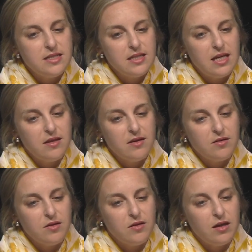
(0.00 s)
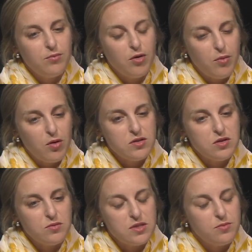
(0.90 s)
see that the
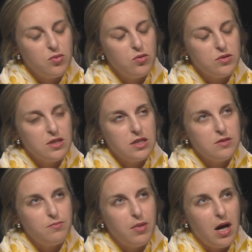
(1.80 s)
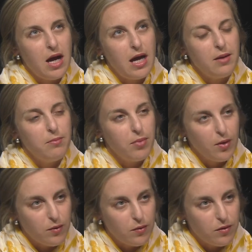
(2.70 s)
proposal was supported by
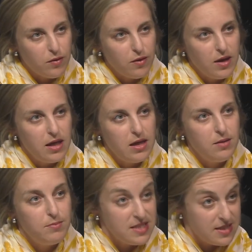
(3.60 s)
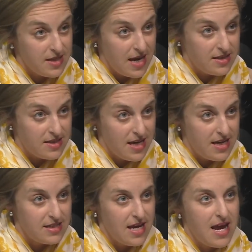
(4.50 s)
both the Business
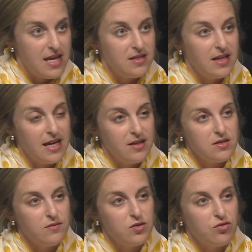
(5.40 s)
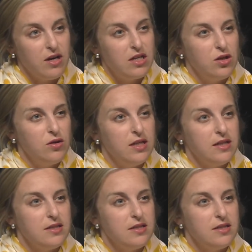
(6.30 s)
NZ and the Council for Trade Unions.